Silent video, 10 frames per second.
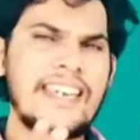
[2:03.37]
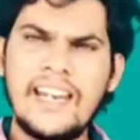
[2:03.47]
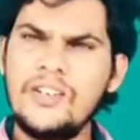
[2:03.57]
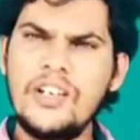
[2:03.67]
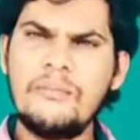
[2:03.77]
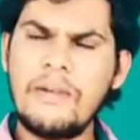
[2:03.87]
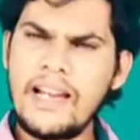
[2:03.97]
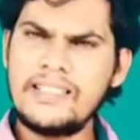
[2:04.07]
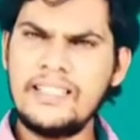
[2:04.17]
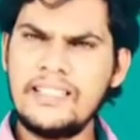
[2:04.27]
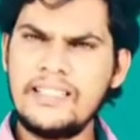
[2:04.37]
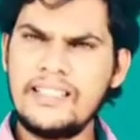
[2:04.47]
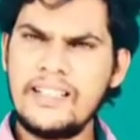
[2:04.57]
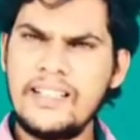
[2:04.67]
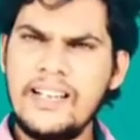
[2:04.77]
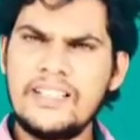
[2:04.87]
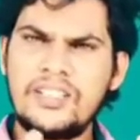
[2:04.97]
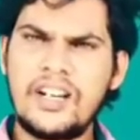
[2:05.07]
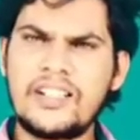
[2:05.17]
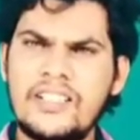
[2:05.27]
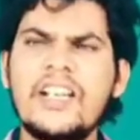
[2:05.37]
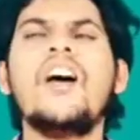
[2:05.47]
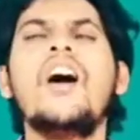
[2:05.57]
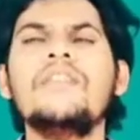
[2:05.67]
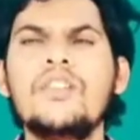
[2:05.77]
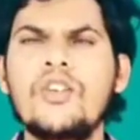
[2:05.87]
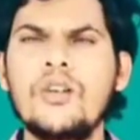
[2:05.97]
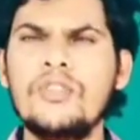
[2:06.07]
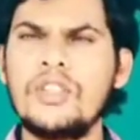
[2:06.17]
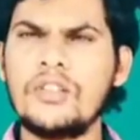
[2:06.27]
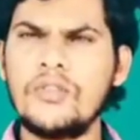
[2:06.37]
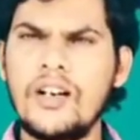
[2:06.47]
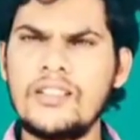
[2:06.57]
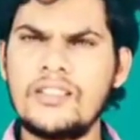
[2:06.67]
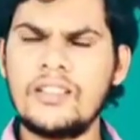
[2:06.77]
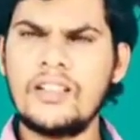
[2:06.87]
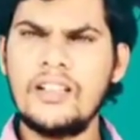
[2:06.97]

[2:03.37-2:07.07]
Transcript: can you imagine structure of the home without walls